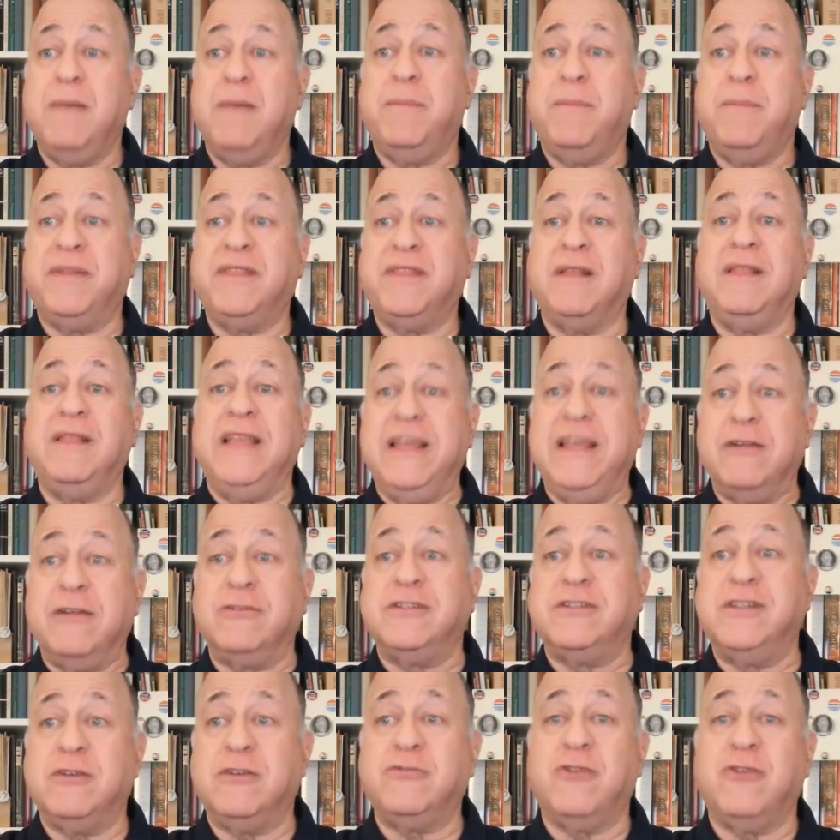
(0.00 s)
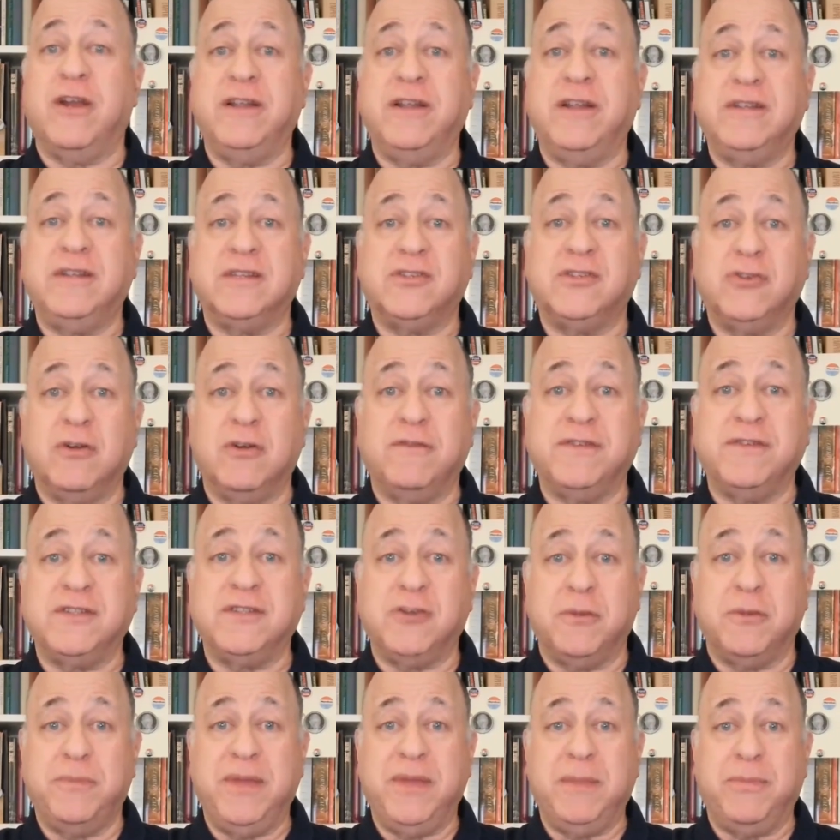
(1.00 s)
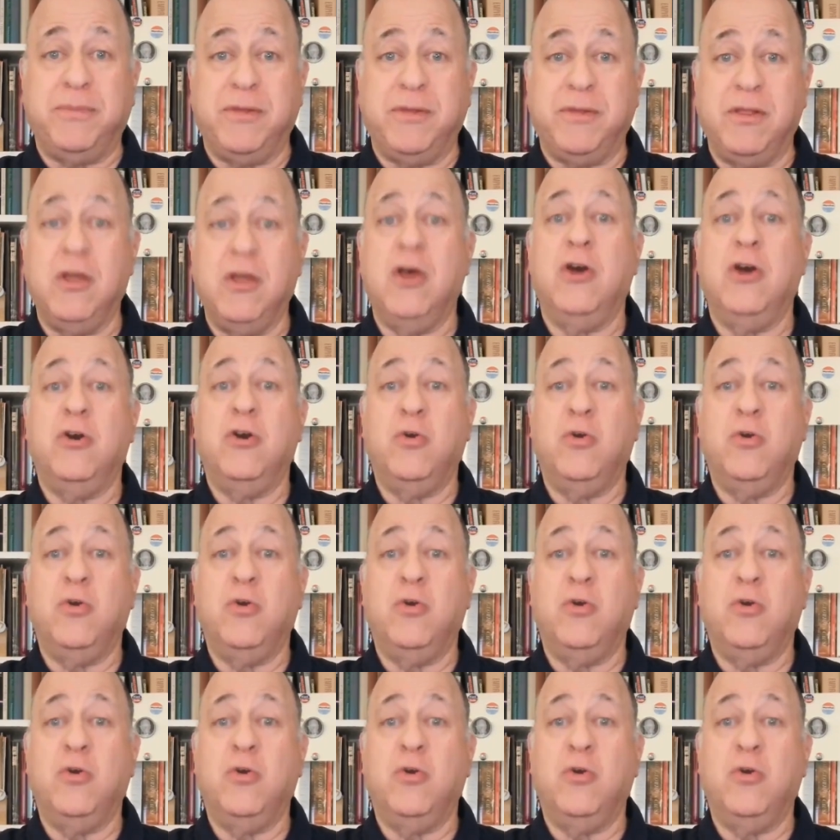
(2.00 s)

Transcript: but the leaders they're trying to surface are people